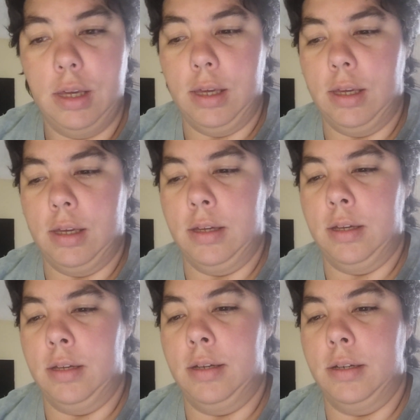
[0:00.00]

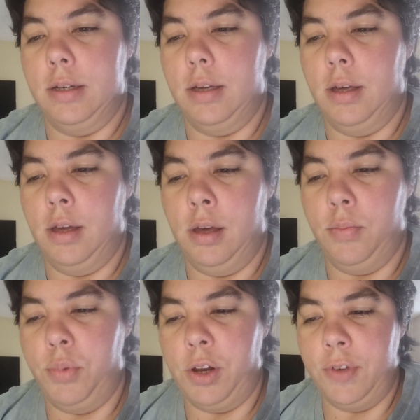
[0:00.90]
and uh,
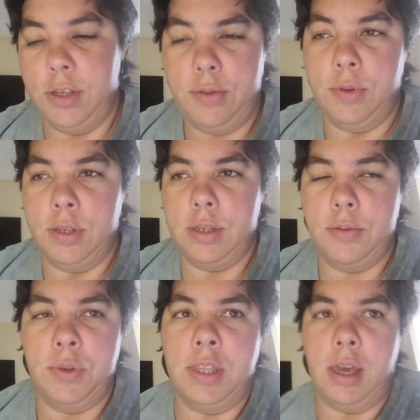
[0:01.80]
breakfast
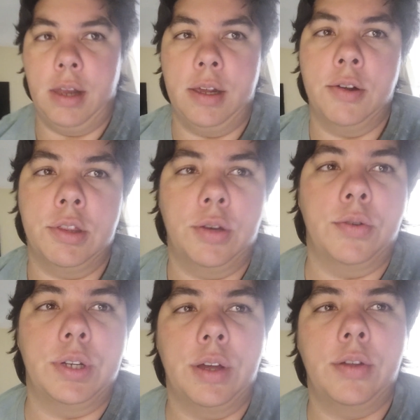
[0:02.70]
was what they had here at the
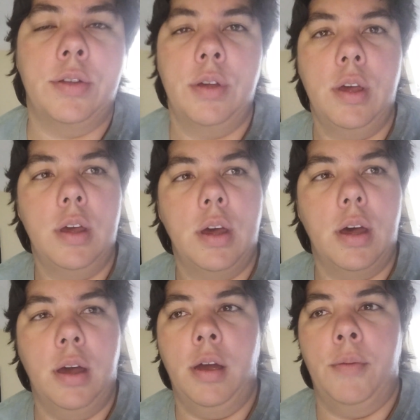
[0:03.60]
hotel.
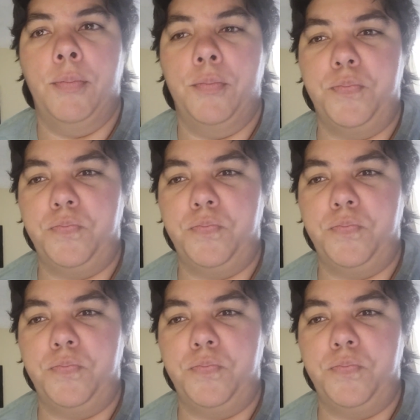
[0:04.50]
Um,